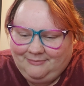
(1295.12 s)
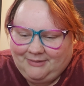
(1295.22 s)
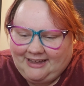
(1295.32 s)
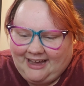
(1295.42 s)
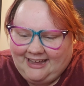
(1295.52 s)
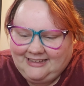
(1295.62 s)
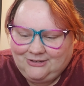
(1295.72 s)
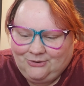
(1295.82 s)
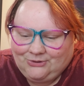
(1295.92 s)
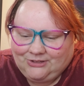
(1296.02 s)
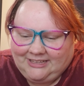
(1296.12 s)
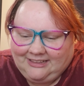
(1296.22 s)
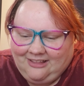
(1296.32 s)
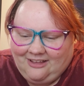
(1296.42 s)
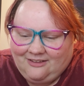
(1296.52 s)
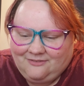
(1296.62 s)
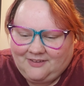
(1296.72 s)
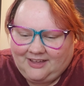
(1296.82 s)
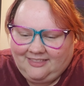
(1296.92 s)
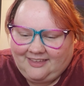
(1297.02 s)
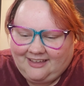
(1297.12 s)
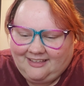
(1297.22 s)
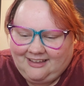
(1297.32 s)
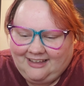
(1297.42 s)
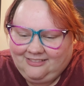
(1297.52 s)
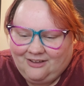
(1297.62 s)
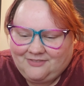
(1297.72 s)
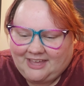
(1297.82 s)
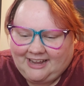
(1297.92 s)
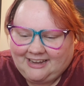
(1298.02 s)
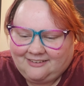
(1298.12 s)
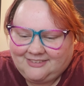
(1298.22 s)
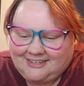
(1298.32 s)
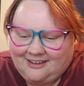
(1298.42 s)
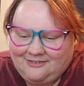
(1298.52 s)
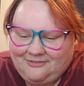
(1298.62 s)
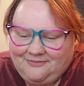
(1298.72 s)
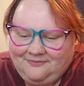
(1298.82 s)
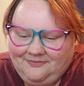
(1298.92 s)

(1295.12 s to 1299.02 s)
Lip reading: But I totally love that. I love that kind of stuff.